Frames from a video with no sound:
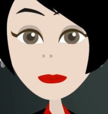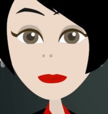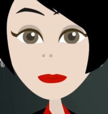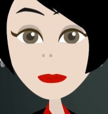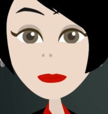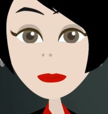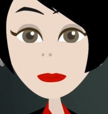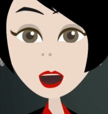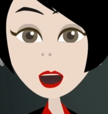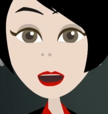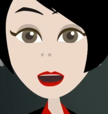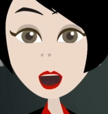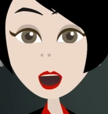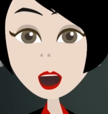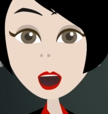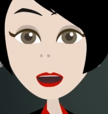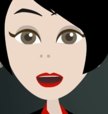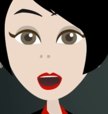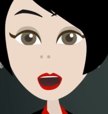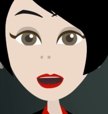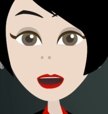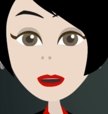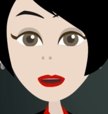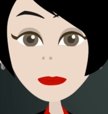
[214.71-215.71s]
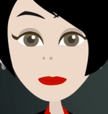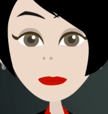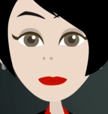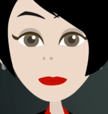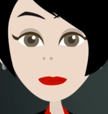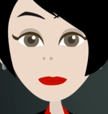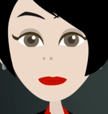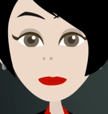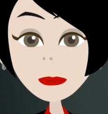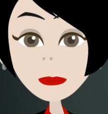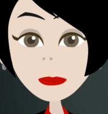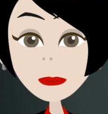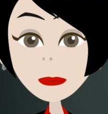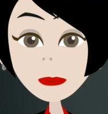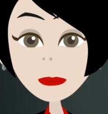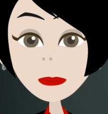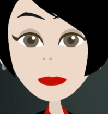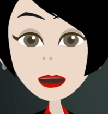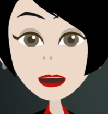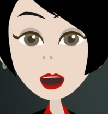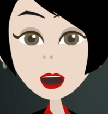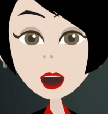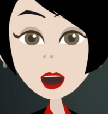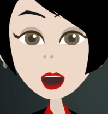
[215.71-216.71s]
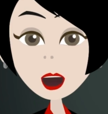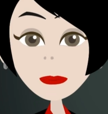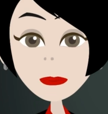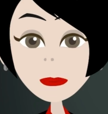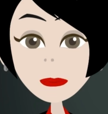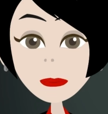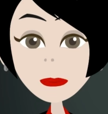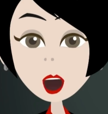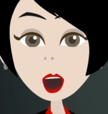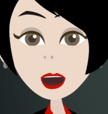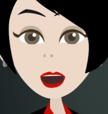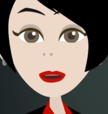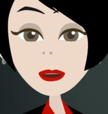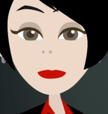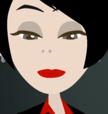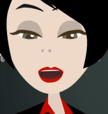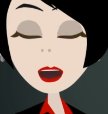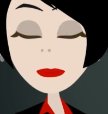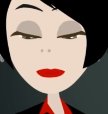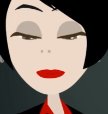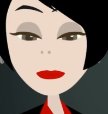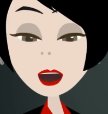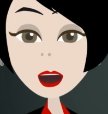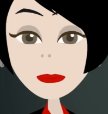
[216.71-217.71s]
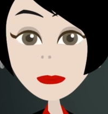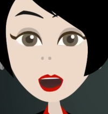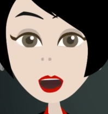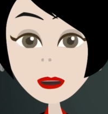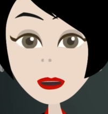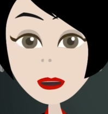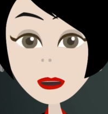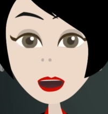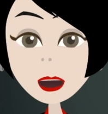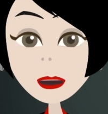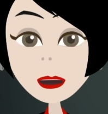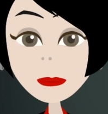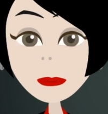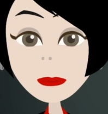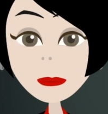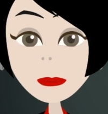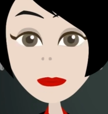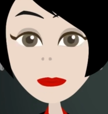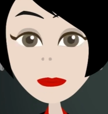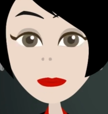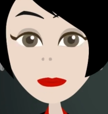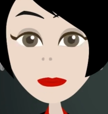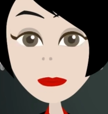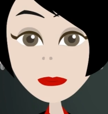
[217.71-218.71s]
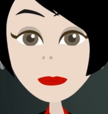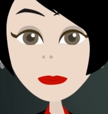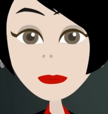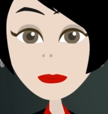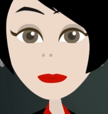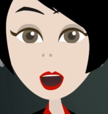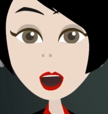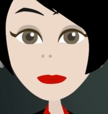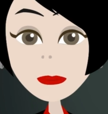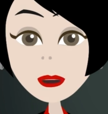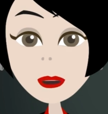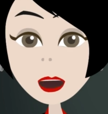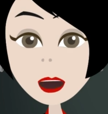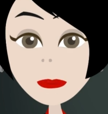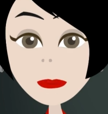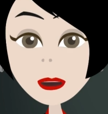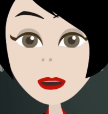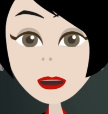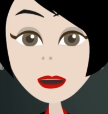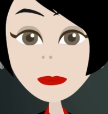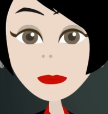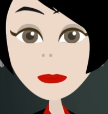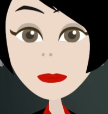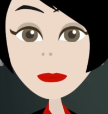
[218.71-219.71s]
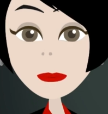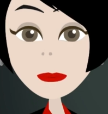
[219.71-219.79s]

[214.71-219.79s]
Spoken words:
Share and like. And, most importantly, keep watching.